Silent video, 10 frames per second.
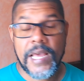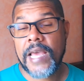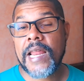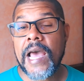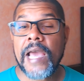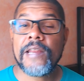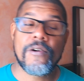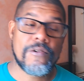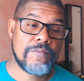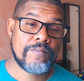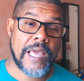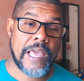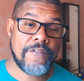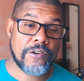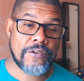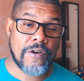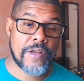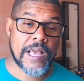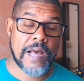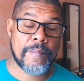And I know, if you're
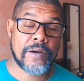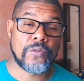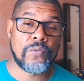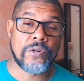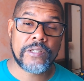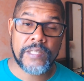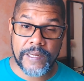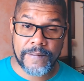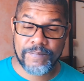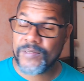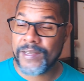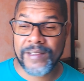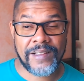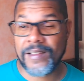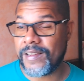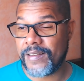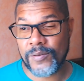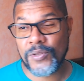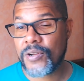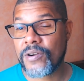talking about the word T,
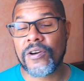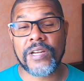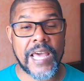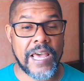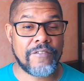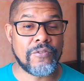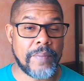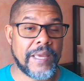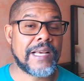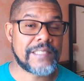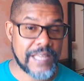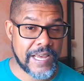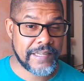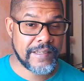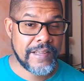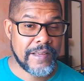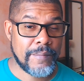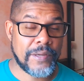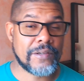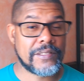you're gonna have to pick a side.
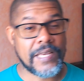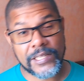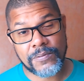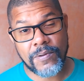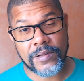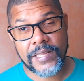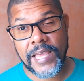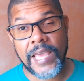Because guess what?